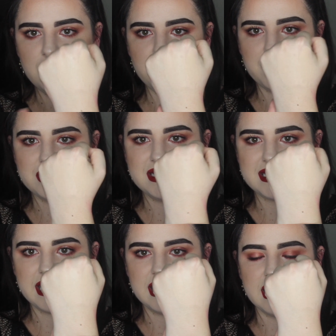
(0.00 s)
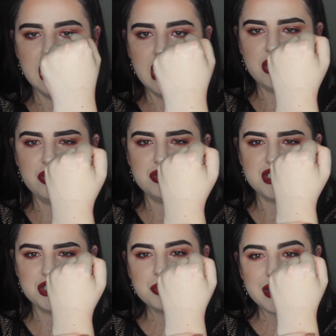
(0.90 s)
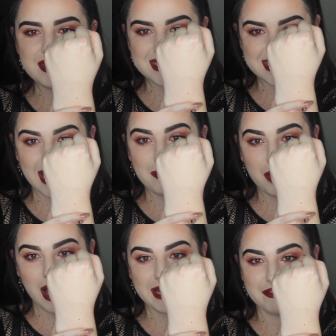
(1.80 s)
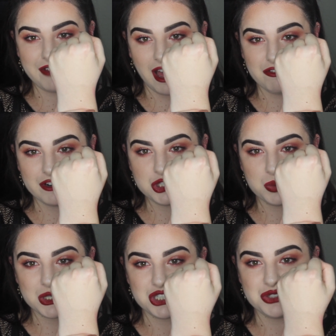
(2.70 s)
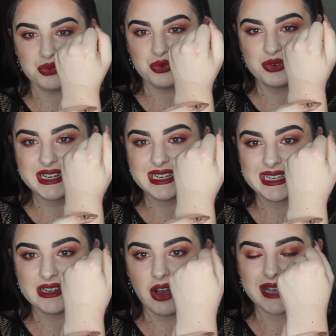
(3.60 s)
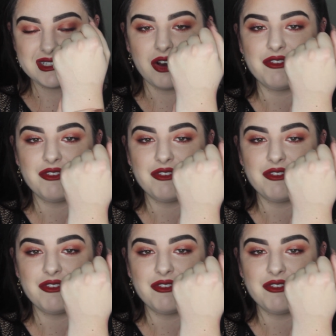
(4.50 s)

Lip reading: you can see you still get the same kind of coverage, which is really nice.